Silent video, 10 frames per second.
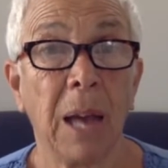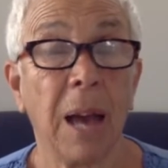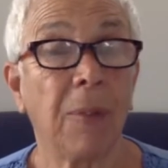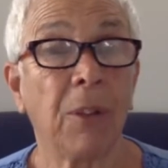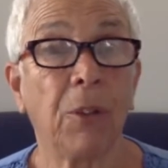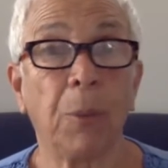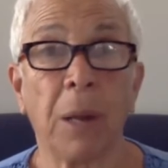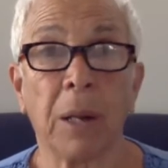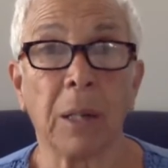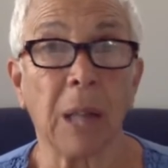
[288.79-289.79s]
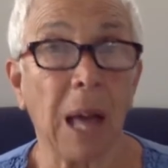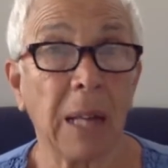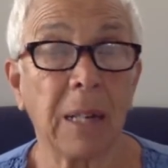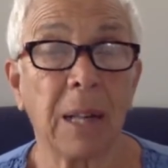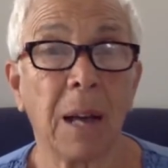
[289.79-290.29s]
having spent a
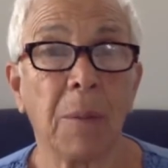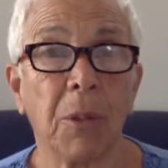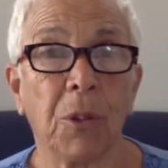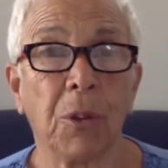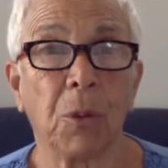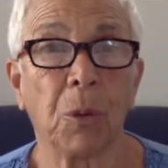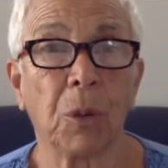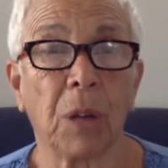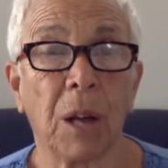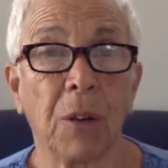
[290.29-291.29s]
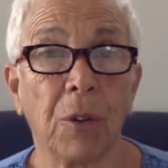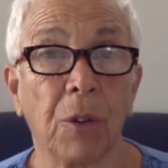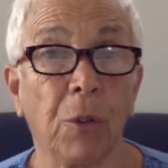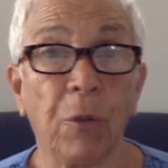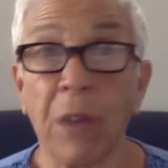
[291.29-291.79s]
lot of time in third world countries,